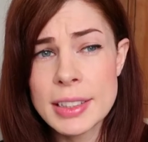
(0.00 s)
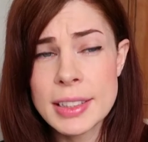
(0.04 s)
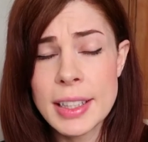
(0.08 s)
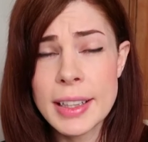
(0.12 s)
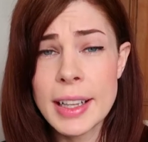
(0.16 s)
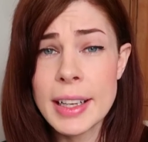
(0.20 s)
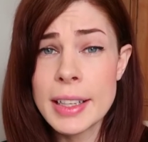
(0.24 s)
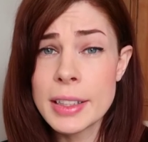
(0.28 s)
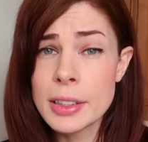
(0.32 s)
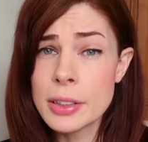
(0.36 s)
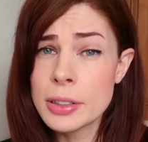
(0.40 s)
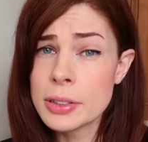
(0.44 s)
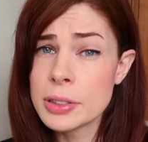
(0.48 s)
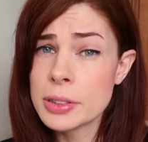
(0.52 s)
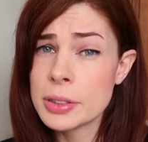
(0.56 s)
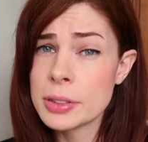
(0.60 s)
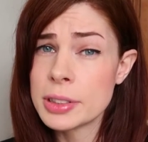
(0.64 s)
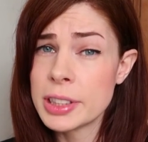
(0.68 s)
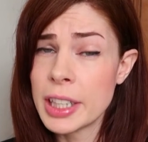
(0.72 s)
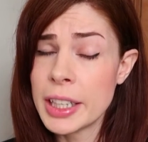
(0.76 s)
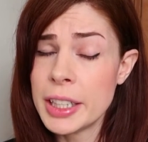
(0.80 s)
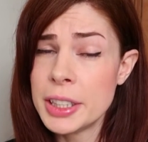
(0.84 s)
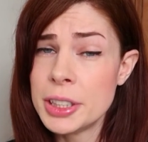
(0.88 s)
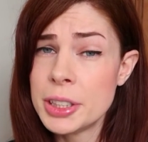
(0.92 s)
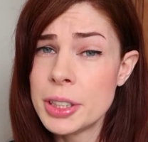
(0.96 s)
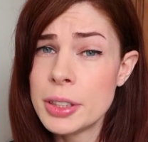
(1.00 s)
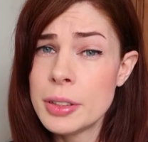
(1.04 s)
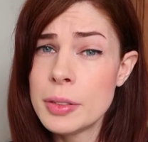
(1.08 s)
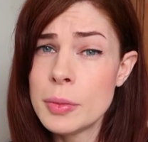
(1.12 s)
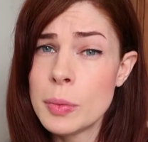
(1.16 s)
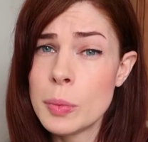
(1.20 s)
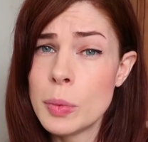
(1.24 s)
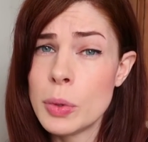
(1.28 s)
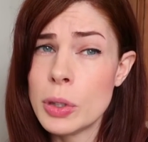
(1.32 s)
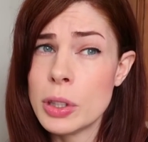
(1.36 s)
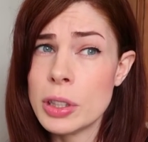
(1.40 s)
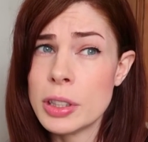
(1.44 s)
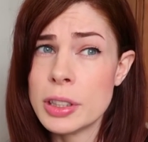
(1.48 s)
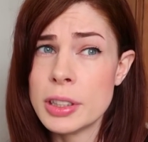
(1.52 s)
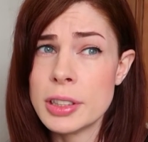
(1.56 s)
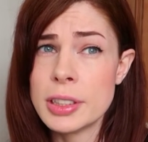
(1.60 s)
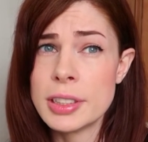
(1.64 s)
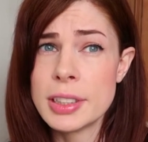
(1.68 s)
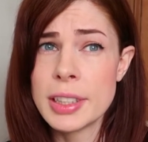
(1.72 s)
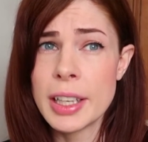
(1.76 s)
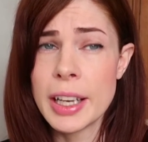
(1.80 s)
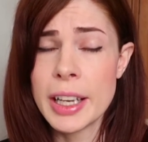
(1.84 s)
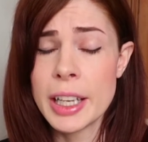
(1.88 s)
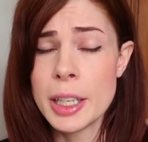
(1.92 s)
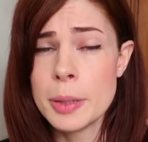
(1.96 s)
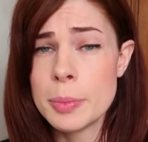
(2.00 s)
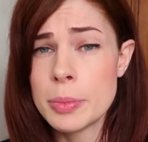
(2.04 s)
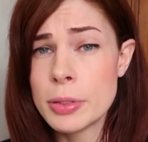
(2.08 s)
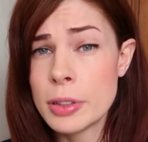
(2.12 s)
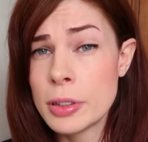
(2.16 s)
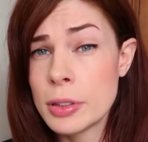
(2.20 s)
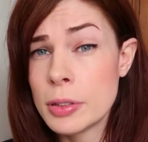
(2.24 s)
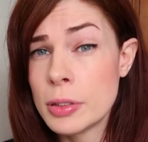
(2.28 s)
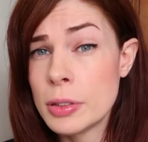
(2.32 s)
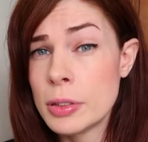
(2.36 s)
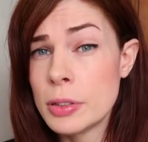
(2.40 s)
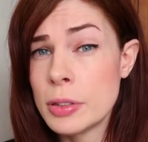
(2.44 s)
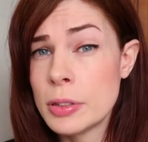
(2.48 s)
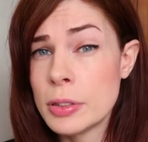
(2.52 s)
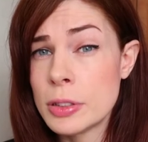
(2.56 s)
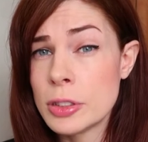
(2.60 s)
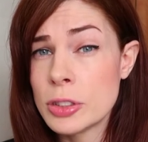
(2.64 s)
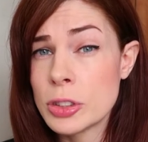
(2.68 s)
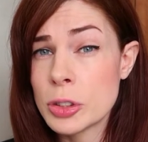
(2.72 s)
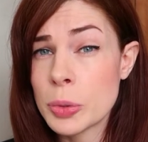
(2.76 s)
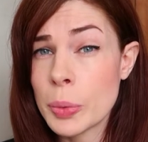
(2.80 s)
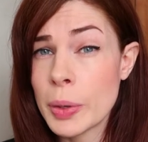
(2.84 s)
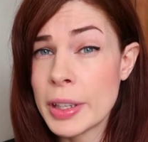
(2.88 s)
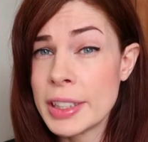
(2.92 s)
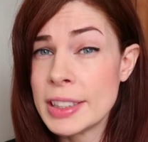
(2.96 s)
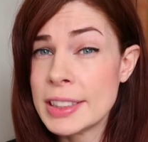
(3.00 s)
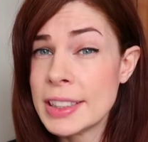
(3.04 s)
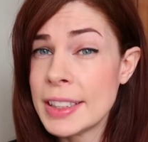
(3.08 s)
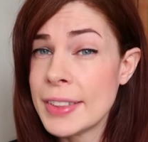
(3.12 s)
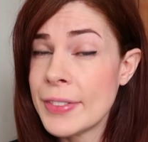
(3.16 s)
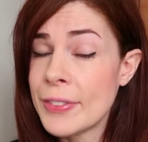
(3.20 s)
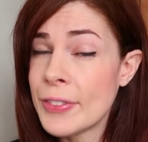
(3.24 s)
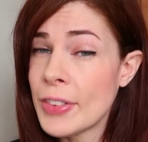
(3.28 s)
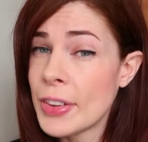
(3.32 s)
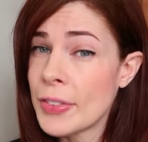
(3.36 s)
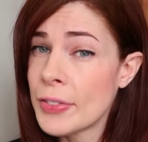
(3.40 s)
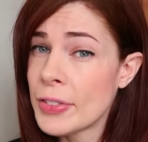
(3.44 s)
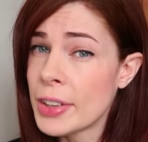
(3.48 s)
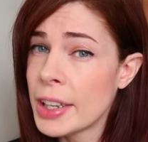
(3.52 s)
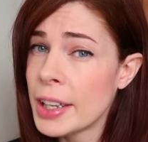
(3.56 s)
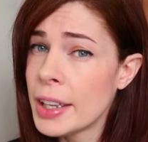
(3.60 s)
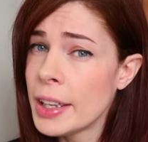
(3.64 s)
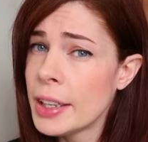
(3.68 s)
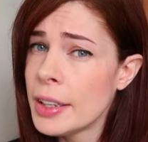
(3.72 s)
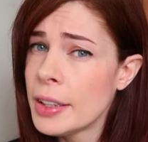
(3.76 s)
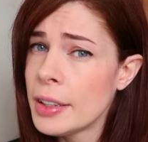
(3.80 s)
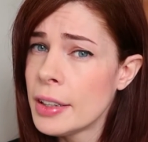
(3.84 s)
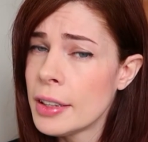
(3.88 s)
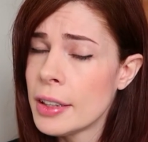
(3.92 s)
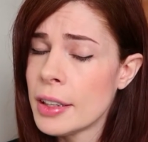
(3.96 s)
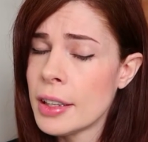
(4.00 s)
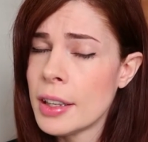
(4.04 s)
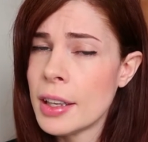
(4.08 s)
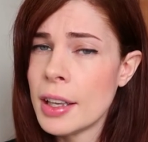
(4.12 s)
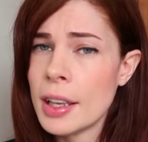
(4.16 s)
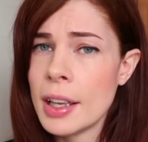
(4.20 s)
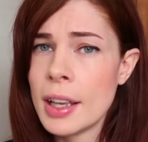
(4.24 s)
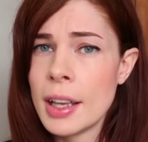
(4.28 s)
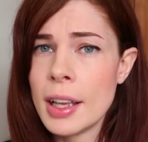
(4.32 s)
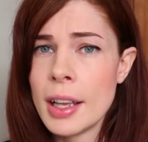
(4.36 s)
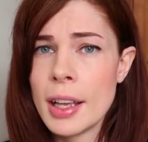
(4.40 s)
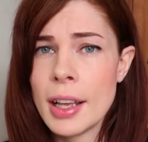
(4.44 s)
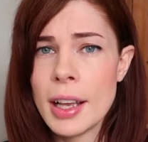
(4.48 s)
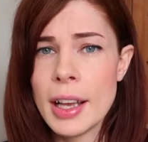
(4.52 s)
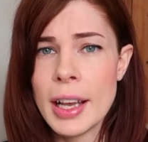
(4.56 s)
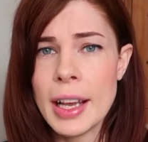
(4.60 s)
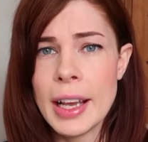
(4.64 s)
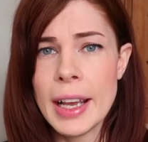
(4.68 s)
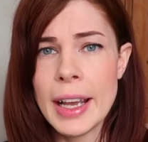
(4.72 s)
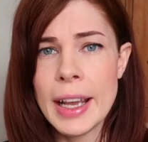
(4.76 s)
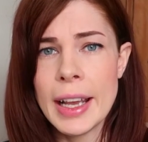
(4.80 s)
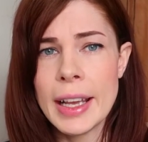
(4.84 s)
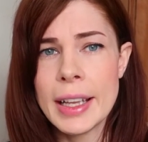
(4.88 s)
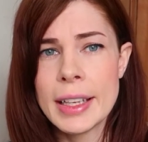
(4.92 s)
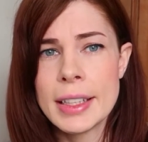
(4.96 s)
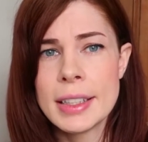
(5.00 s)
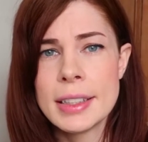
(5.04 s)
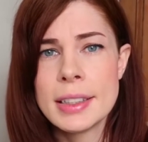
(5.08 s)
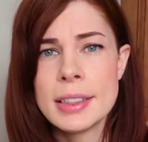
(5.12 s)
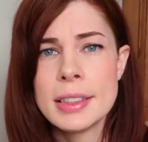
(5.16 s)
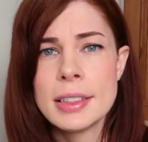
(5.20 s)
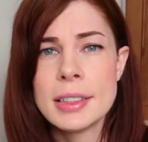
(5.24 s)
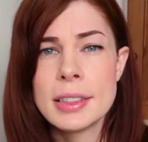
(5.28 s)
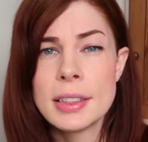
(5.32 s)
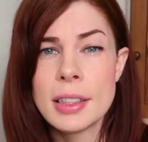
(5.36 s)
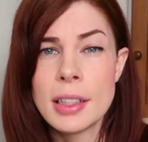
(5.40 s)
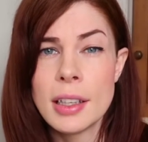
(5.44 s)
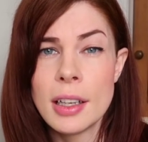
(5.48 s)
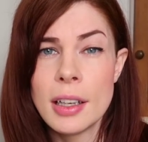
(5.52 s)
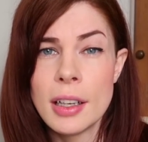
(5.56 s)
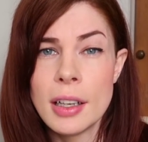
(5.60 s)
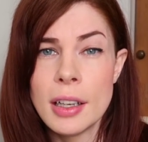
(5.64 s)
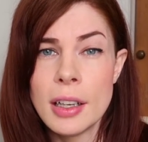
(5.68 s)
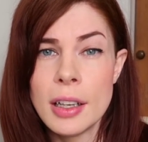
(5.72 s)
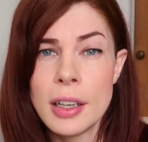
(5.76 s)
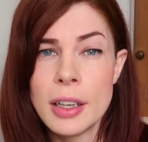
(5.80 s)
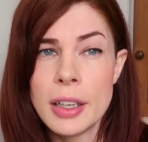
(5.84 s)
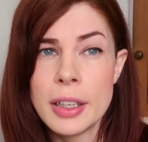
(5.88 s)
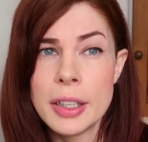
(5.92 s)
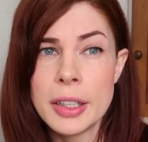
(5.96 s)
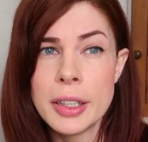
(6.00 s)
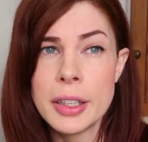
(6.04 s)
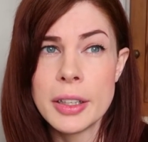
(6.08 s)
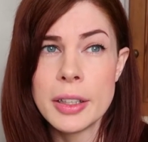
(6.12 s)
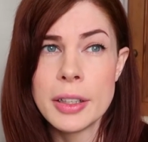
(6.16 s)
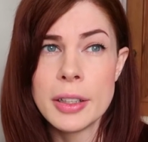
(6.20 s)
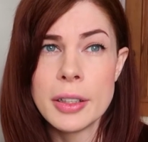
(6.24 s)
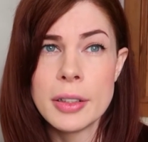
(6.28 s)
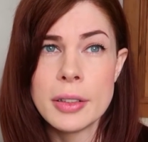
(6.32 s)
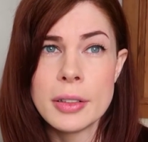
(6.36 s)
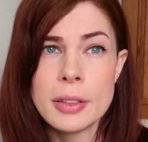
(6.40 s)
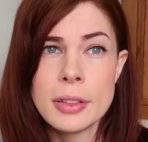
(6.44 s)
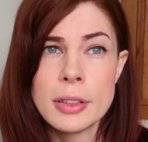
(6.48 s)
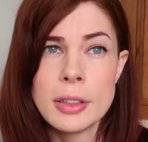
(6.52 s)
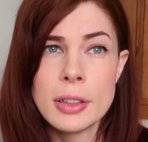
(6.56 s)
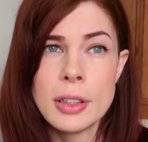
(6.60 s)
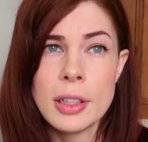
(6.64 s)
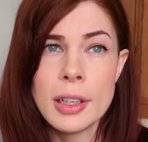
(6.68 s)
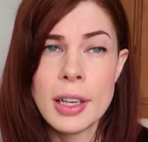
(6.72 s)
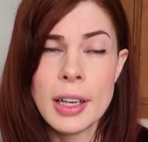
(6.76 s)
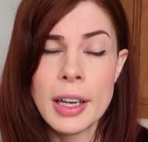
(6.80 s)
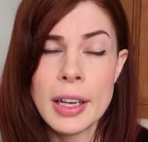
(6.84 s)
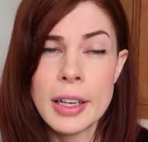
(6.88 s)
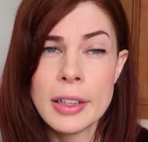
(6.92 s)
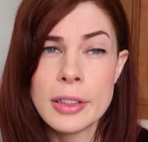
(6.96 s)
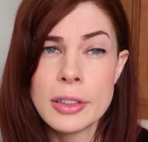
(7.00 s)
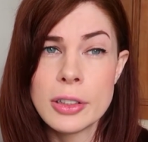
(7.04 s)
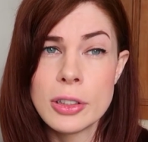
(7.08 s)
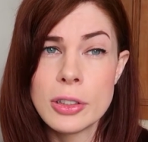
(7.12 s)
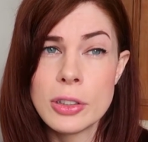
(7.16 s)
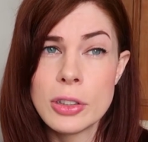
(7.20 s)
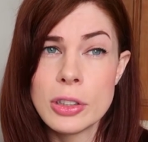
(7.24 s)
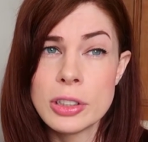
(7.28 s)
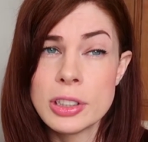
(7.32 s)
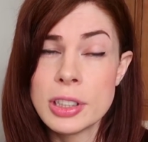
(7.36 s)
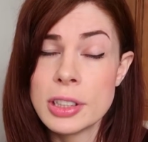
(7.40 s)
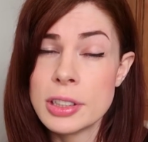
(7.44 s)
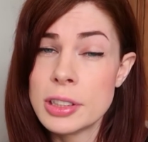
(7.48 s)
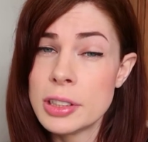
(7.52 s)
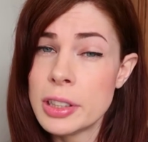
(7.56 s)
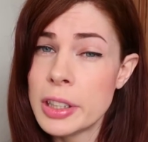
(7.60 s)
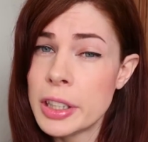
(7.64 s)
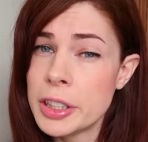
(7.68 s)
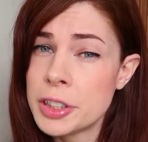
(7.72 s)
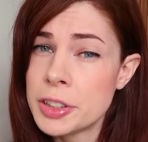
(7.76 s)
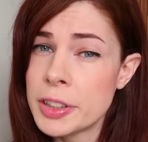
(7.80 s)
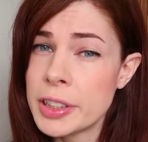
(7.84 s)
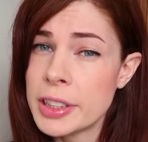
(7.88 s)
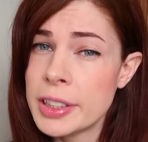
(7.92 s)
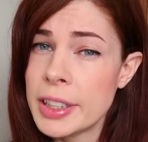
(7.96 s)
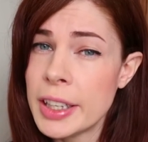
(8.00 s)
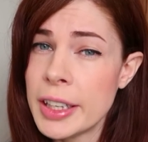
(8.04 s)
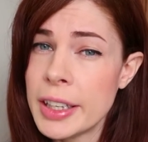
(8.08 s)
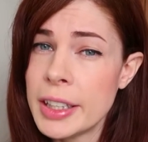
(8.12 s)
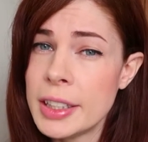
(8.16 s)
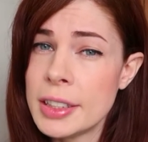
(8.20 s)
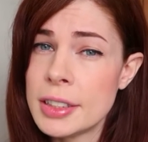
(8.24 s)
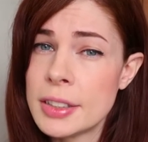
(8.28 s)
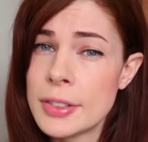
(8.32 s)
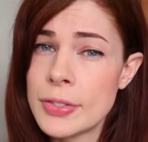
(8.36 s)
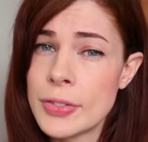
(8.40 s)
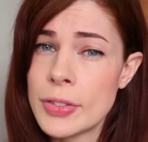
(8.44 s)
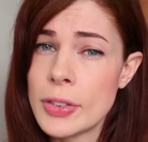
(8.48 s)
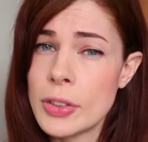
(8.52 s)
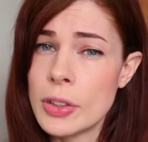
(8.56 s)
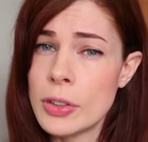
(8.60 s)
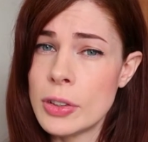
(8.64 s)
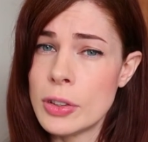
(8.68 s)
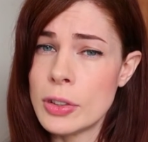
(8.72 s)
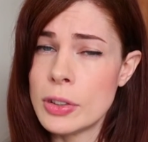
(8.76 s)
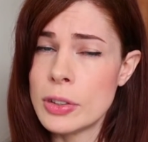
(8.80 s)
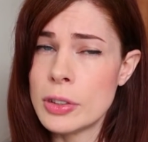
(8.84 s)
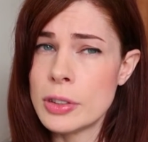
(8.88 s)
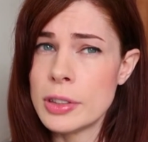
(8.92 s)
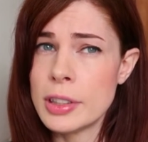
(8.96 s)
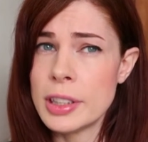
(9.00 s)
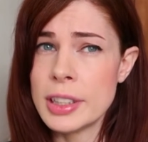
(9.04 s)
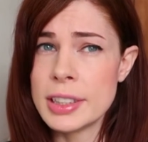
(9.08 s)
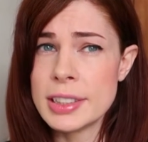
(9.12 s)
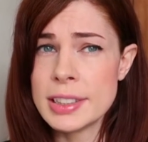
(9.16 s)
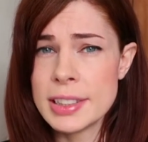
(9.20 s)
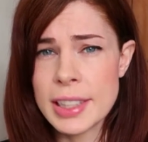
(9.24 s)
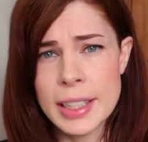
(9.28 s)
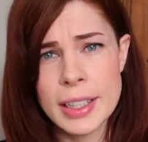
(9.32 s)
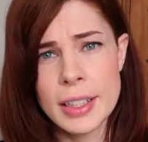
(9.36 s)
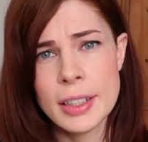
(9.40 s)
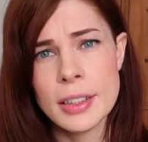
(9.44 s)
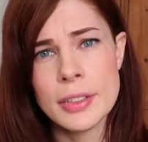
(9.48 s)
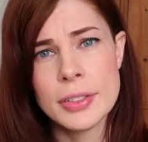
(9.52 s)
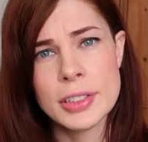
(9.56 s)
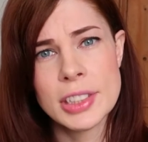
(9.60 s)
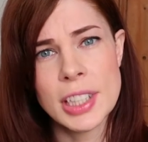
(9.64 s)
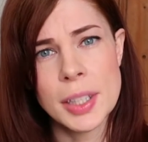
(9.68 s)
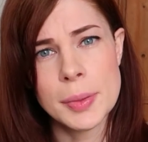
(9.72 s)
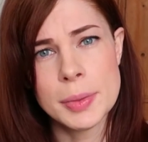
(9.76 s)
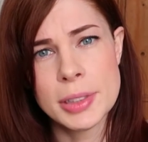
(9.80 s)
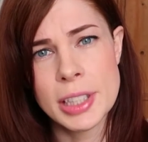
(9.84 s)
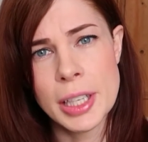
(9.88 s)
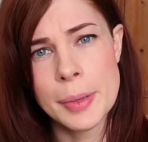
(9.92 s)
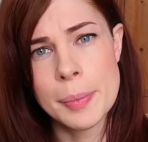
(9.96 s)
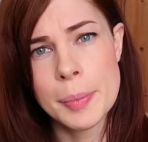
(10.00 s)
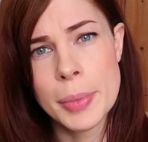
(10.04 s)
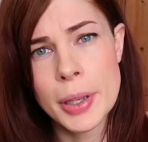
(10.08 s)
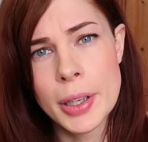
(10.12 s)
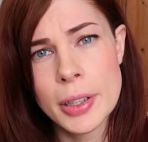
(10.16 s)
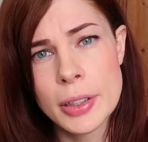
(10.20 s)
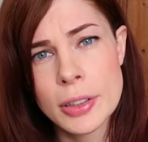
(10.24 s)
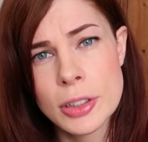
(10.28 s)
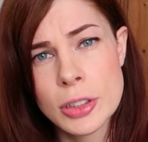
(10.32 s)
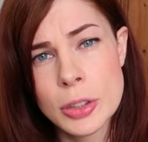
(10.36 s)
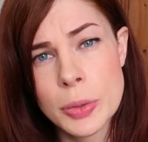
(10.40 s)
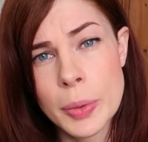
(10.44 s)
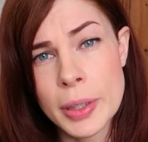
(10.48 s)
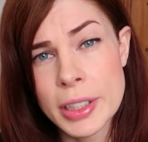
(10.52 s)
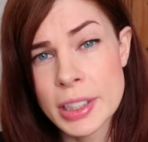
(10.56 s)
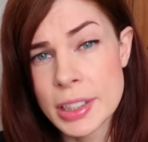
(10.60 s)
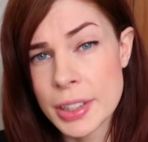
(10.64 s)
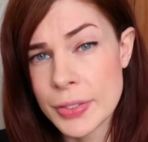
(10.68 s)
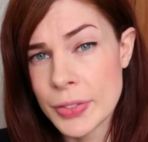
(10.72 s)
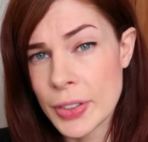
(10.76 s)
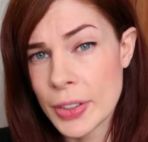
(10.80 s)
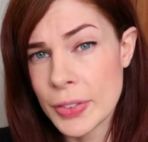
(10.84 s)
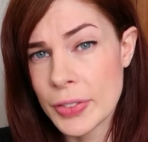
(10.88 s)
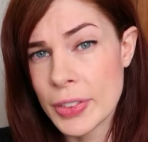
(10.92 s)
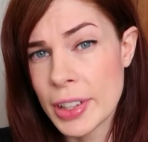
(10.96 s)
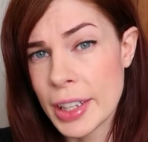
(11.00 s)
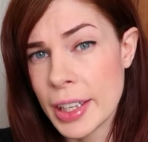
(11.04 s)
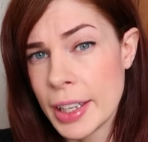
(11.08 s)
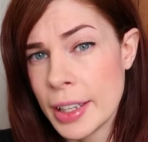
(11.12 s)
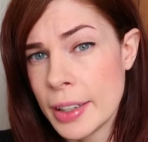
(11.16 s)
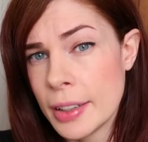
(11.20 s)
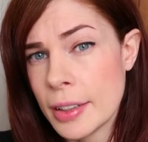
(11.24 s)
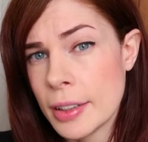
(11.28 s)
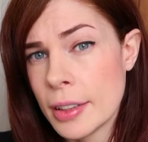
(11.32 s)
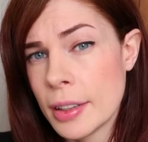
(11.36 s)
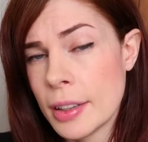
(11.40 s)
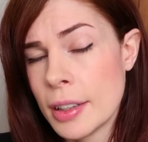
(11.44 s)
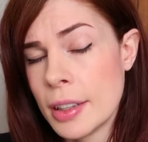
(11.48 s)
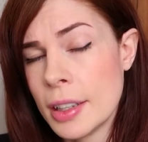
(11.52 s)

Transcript: So that consultation was April 2015, and I got a surgery date for the 2nd of September 2015.